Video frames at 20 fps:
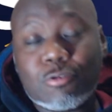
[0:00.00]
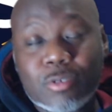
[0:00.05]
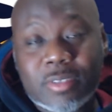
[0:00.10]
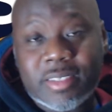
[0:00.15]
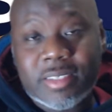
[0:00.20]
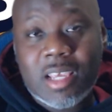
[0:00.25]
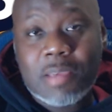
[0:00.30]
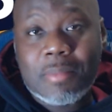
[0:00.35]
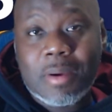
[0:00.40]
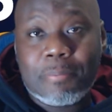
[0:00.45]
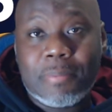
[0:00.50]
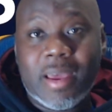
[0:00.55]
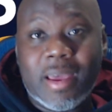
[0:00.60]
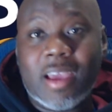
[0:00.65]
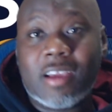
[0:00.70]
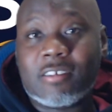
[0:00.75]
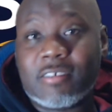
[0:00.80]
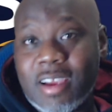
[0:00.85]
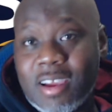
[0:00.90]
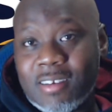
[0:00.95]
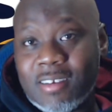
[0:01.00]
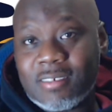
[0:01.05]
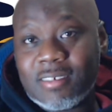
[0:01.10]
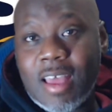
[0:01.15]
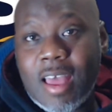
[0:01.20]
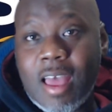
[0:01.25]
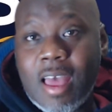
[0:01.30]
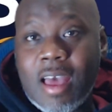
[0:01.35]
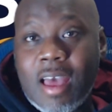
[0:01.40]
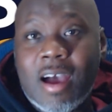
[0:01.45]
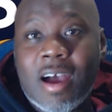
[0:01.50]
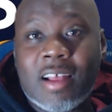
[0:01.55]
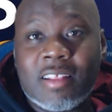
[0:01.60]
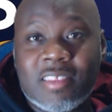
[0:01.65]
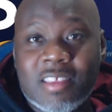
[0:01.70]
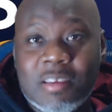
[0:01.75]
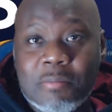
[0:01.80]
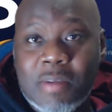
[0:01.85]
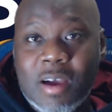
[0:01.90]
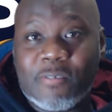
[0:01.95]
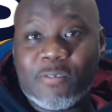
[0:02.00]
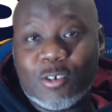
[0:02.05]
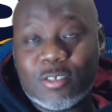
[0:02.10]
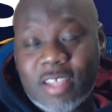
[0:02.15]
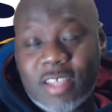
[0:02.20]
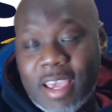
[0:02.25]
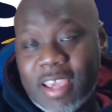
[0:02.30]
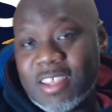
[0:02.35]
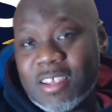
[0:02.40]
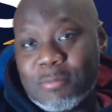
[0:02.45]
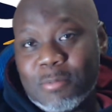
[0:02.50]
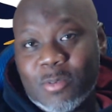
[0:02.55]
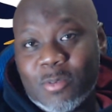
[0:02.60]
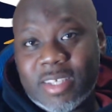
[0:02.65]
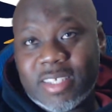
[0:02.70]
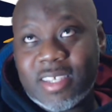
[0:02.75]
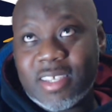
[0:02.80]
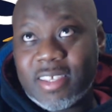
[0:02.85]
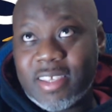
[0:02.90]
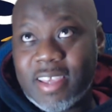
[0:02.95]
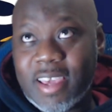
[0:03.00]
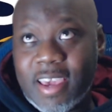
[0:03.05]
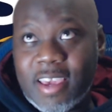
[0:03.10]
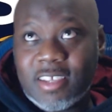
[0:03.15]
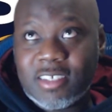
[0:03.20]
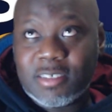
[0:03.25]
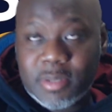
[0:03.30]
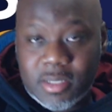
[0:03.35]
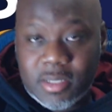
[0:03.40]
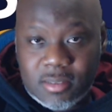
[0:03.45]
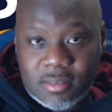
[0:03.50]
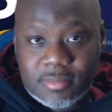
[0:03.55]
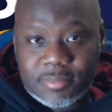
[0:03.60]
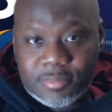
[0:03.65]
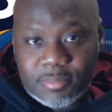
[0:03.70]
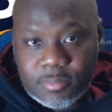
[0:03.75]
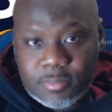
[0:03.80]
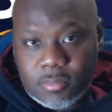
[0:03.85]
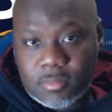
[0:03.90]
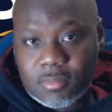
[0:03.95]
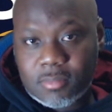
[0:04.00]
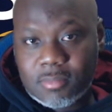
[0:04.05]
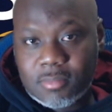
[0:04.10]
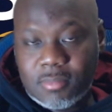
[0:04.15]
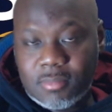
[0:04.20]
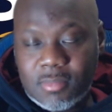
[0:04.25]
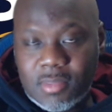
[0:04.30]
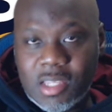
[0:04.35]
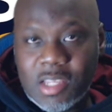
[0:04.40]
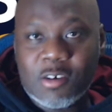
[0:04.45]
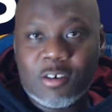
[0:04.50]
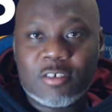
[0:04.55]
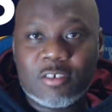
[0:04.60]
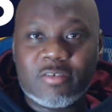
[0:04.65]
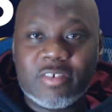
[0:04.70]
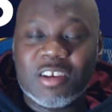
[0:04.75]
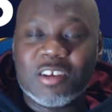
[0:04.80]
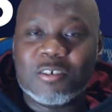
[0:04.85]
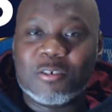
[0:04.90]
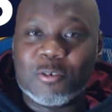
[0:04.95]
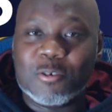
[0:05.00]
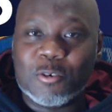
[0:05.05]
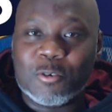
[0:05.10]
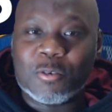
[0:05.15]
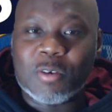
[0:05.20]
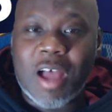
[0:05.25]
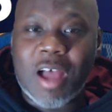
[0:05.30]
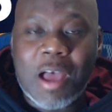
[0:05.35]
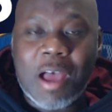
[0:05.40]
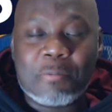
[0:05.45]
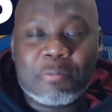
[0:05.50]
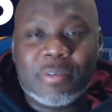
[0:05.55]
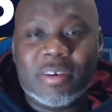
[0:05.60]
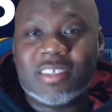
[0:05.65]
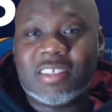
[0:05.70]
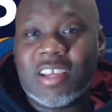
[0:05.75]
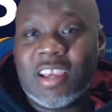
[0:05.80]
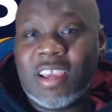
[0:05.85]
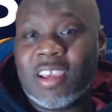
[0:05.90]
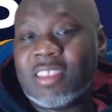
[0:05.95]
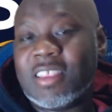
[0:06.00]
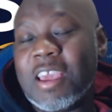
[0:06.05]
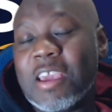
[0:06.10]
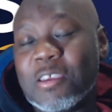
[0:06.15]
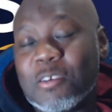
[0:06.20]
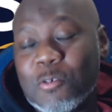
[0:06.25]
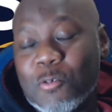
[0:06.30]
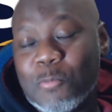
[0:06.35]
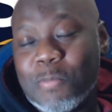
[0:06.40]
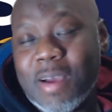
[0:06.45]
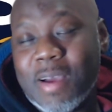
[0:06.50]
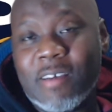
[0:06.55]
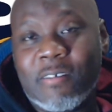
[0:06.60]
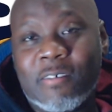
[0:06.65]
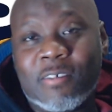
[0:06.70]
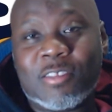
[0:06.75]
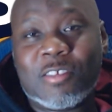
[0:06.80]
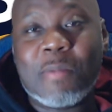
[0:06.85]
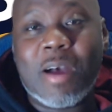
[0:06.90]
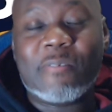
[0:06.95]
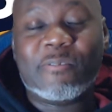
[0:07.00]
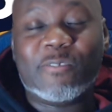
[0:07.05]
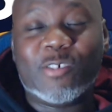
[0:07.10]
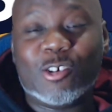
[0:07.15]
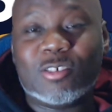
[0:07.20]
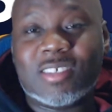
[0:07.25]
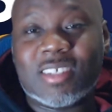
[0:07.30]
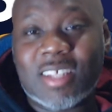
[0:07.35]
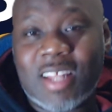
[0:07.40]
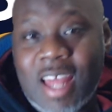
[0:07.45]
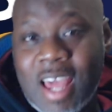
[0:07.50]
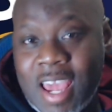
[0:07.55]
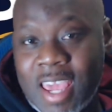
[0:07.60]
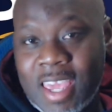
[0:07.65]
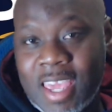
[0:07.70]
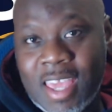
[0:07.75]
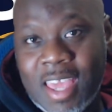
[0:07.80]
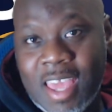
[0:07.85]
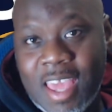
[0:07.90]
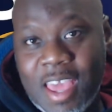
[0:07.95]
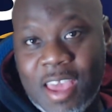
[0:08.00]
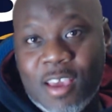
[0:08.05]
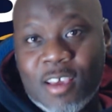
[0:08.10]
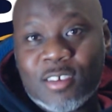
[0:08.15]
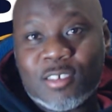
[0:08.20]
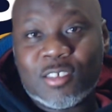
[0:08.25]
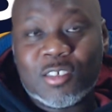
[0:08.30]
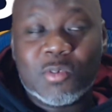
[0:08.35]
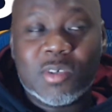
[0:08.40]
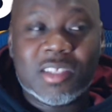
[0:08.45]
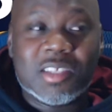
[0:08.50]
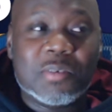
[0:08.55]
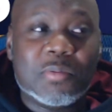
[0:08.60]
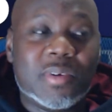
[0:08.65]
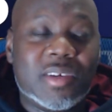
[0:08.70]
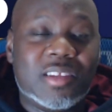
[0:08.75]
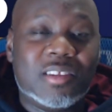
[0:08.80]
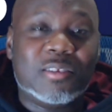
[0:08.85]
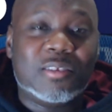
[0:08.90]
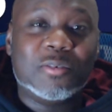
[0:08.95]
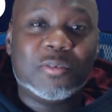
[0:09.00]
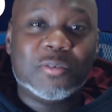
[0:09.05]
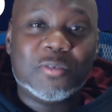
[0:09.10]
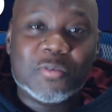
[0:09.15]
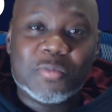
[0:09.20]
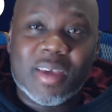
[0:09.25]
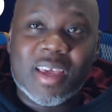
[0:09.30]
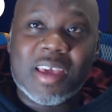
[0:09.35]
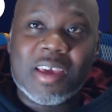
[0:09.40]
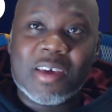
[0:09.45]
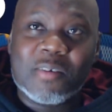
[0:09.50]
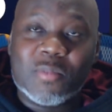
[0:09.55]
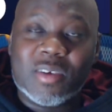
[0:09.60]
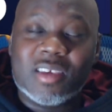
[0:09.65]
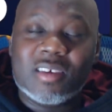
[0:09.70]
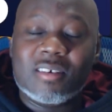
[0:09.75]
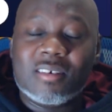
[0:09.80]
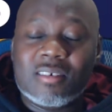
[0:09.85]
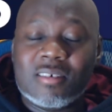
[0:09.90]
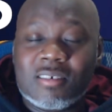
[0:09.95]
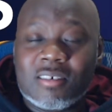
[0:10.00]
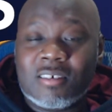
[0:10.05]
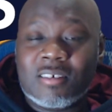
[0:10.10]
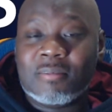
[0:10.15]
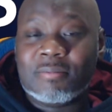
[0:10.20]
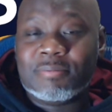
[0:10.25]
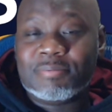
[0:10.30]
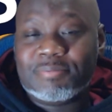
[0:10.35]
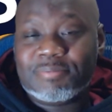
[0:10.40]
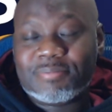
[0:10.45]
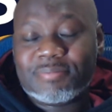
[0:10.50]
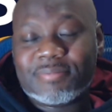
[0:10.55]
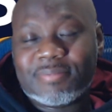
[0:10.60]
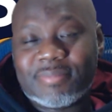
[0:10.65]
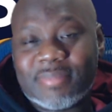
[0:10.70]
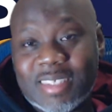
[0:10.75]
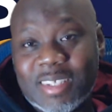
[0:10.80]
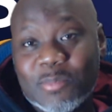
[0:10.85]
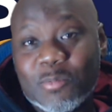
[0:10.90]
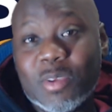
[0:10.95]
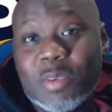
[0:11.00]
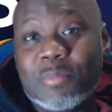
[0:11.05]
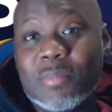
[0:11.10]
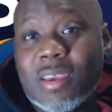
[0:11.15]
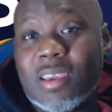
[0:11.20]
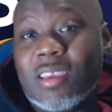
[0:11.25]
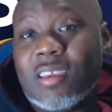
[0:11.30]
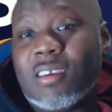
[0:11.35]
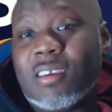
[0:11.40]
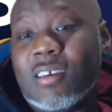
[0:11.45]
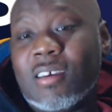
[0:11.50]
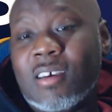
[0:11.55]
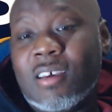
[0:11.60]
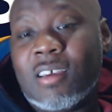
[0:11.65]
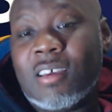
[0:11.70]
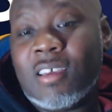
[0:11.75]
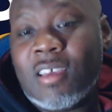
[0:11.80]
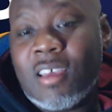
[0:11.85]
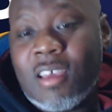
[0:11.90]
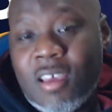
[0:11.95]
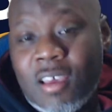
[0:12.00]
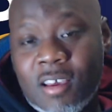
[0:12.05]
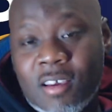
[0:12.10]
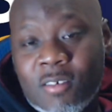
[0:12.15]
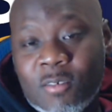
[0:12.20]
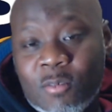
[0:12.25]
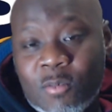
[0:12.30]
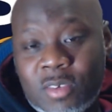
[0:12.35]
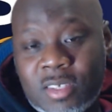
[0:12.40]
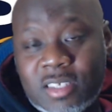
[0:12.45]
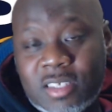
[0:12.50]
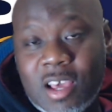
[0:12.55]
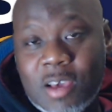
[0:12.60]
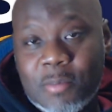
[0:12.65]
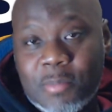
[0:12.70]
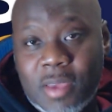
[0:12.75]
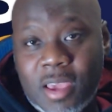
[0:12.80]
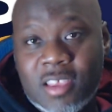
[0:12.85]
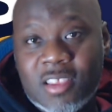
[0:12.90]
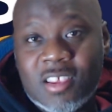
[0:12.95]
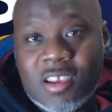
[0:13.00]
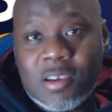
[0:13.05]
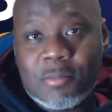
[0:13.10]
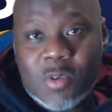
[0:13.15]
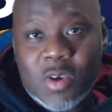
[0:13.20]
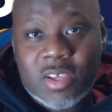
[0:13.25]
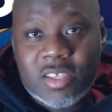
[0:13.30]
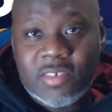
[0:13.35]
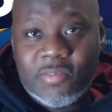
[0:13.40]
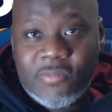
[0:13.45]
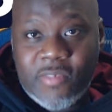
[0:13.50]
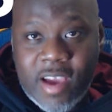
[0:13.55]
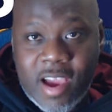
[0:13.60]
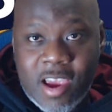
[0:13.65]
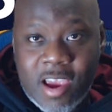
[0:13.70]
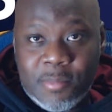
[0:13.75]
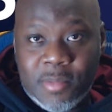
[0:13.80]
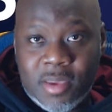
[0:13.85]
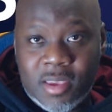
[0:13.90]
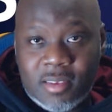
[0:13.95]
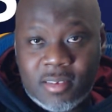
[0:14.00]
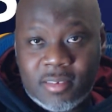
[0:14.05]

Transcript: can see in my background, I did my first AWS engagement. It was really cool. I appreciate. Thank you to my first client. So what did we do, man? We made we set up an AWS environment.